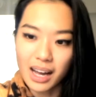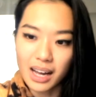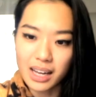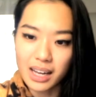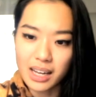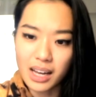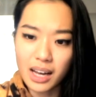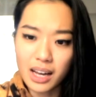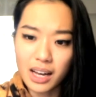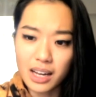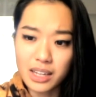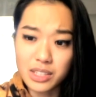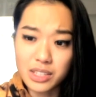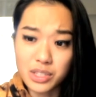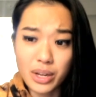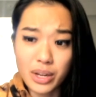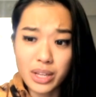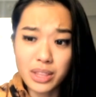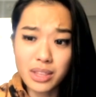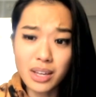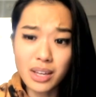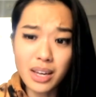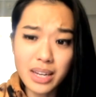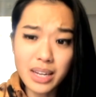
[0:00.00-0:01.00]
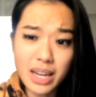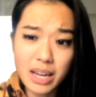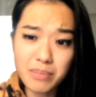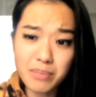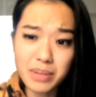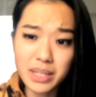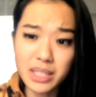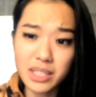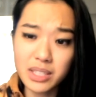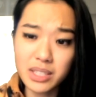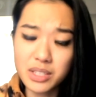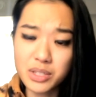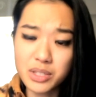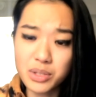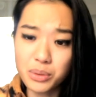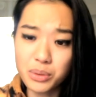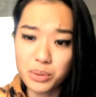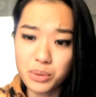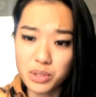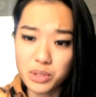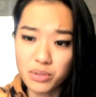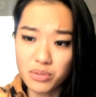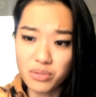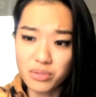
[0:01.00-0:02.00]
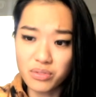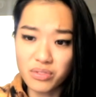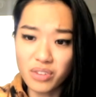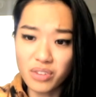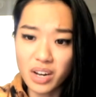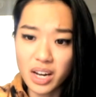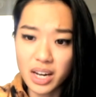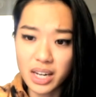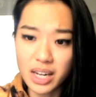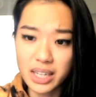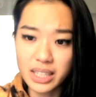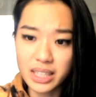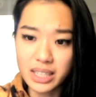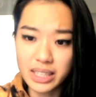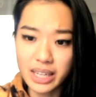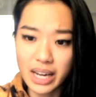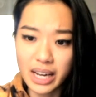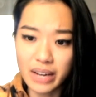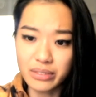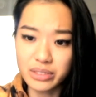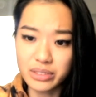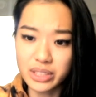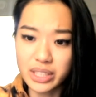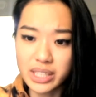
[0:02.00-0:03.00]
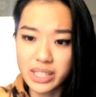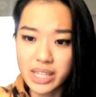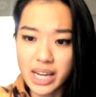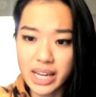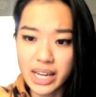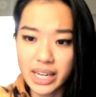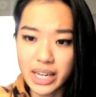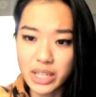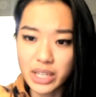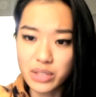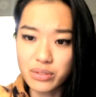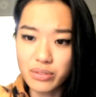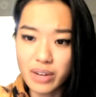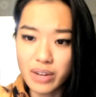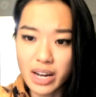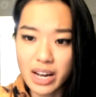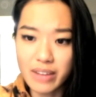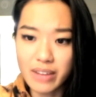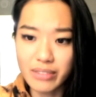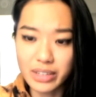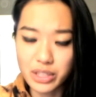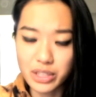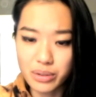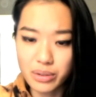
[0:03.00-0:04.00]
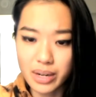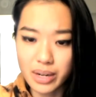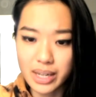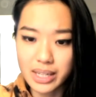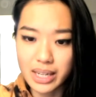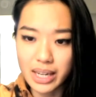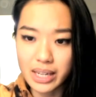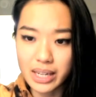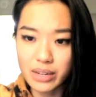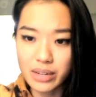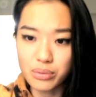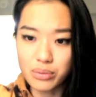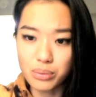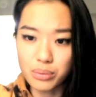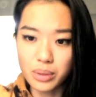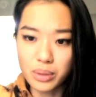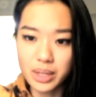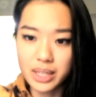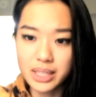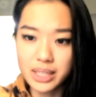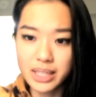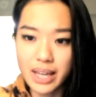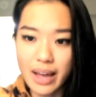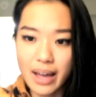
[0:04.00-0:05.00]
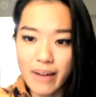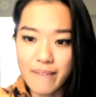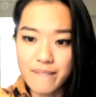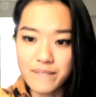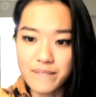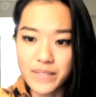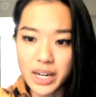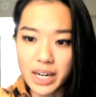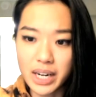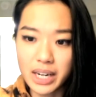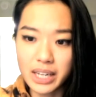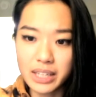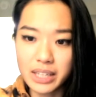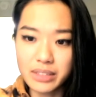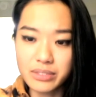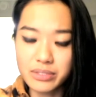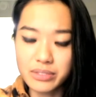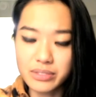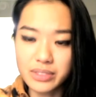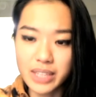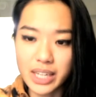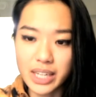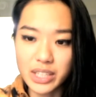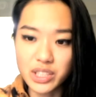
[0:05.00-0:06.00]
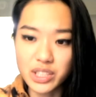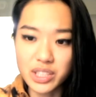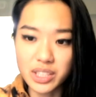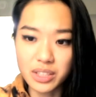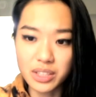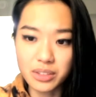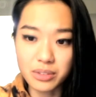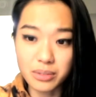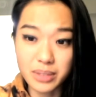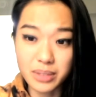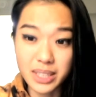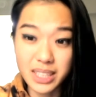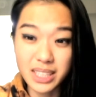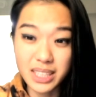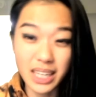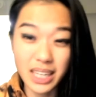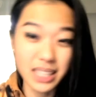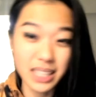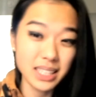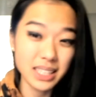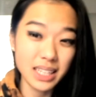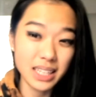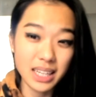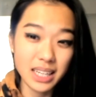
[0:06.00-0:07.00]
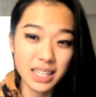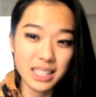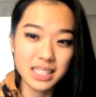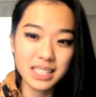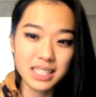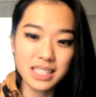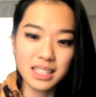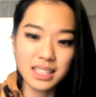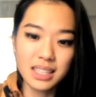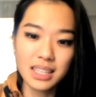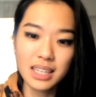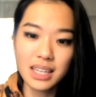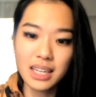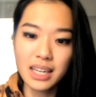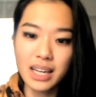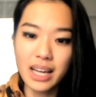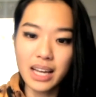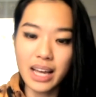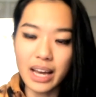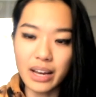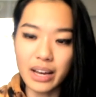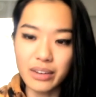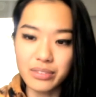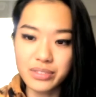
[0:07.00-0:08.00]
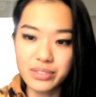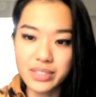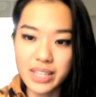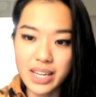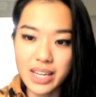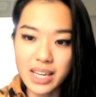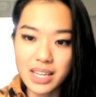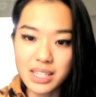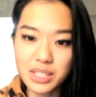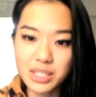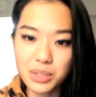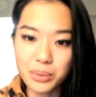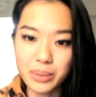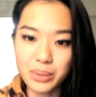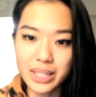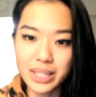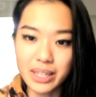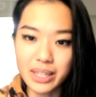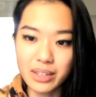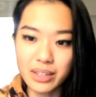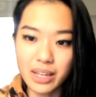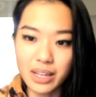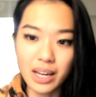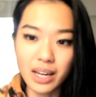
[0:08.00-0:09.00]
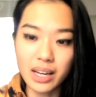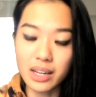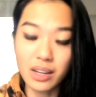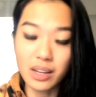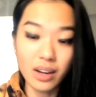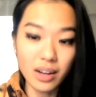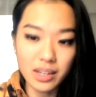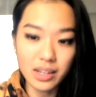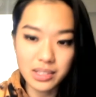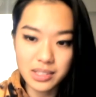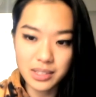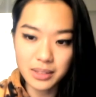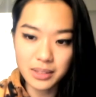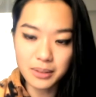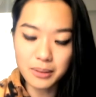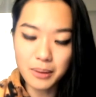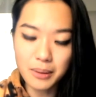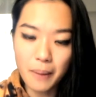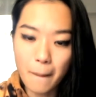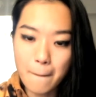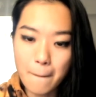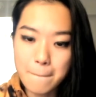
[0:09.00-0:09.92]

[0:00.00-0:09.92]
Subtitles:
So I thought knight bd2 was fine, and after knight h5, I tried knight f1, f5, knight g3, knight takes, f takes, queen castle.